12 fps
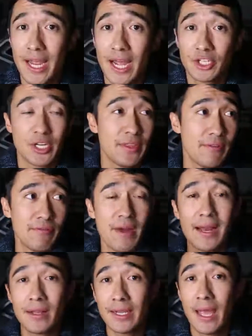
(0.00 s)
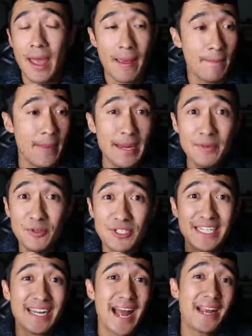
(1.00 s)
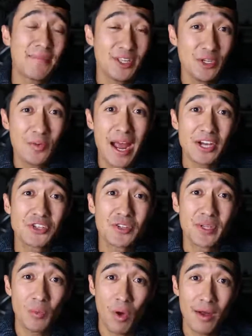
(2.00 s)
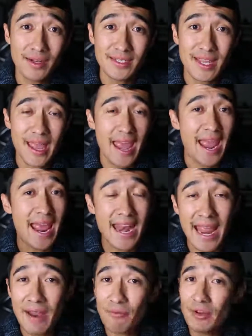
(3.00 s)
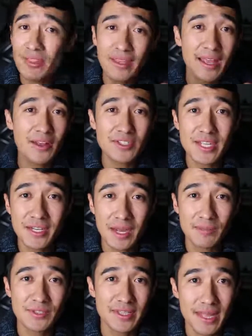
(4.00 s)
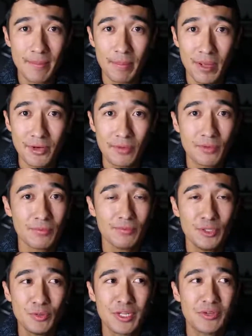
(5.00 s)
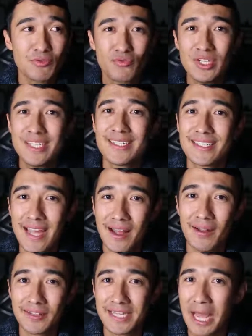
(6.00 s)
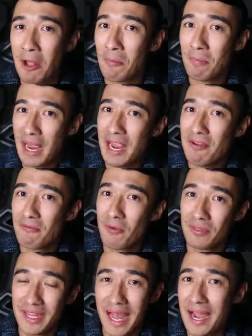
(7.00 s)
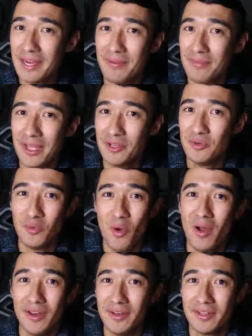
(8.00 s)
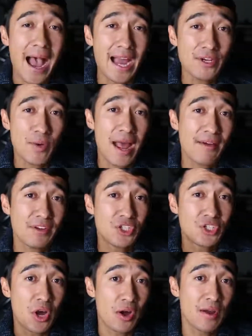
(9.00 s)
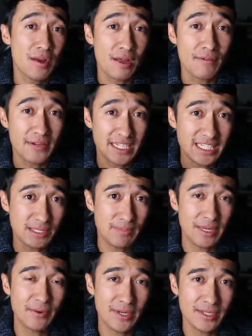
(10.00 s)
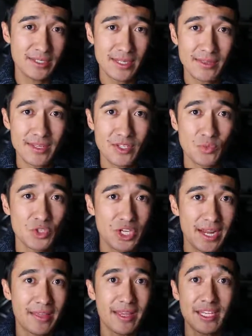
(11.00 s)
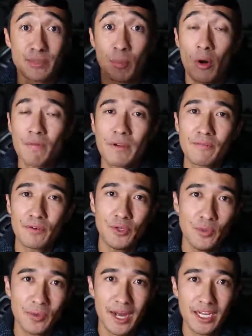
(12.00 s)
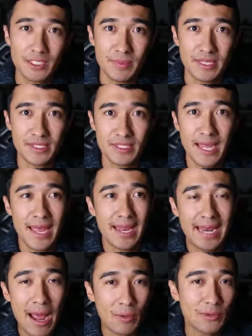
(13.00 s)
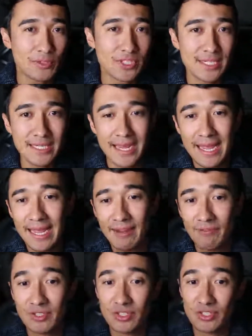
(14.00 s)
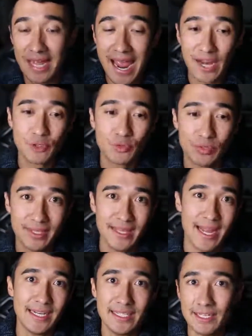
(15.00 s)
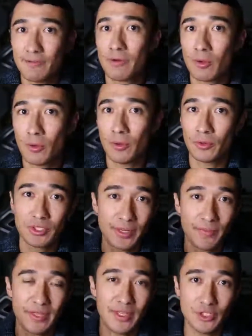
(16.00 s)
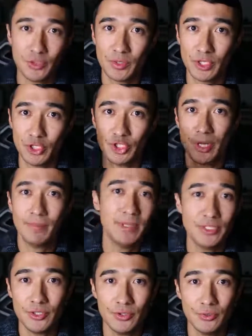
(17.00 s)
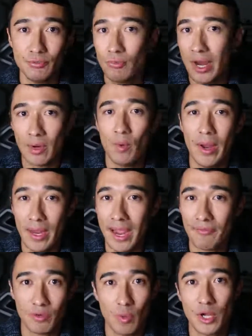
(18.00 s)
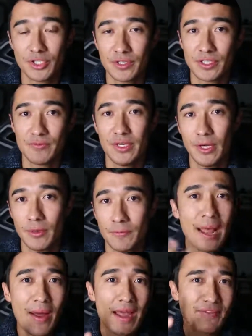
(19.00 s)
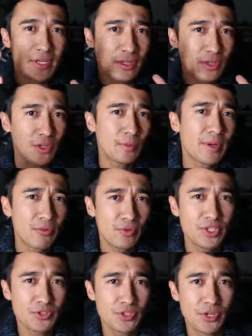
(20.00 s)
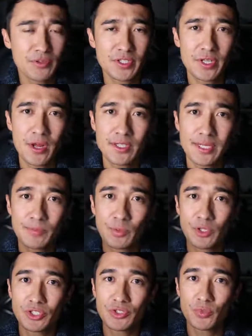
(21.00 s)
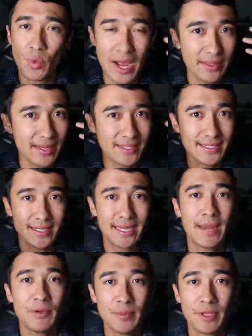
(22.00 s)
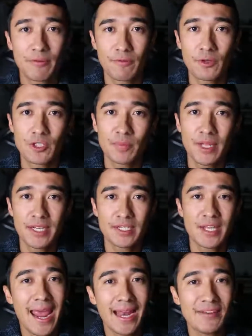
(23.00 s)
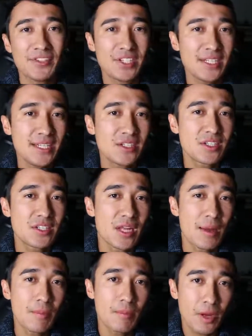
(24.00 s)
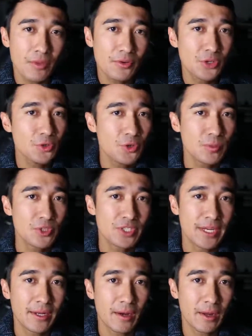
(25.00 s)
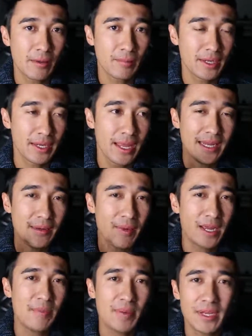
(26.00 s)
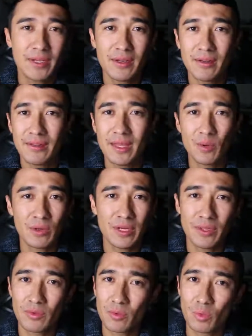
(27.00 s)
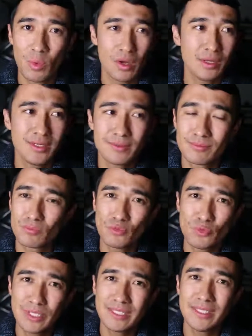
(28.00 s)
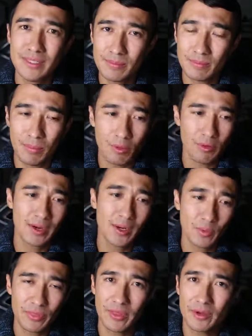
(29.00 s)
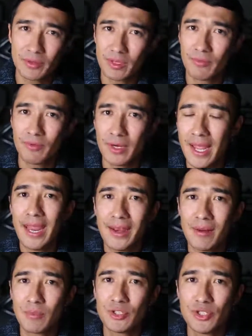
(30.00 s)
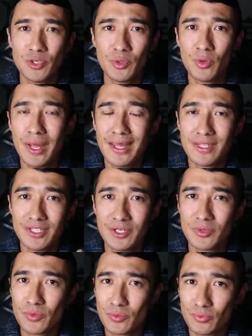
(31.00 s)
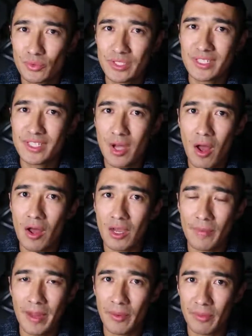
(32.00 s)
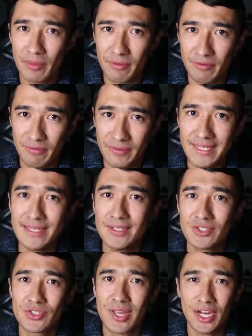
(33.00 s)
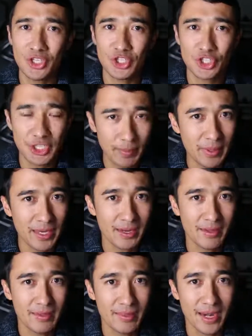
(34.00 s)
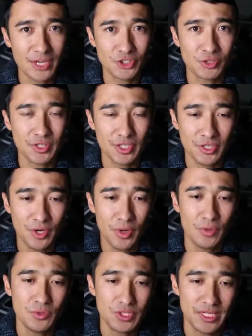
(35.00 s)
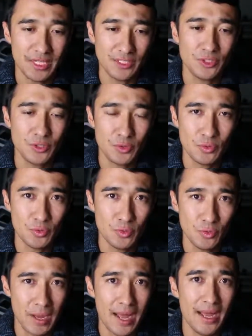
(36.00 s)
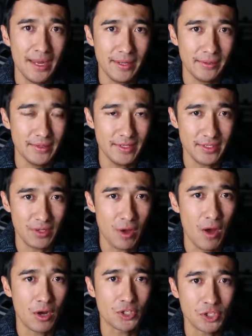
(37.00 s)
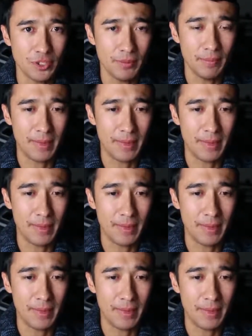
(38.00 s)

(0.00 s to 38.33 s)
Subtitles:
cash. And then finally, maybe you see an item that you actually want, and everything else that comes in that bundle, you can resell to help pay for the item that you wanted. I don't have a ton of experience in this, which I think is perfect for you guys, because now you'll see if this is actually that difficult or something that you can jump into right away after watching this video. Now, I have done a little bit of research on this concept, which is why the idea came to me in the first place. And I've seen some other YouTubers take it on, but in my opinion, they were either one, really boring with their delivery, and number two, didn't really talk about the fees and shipping that actually goes into buying these auction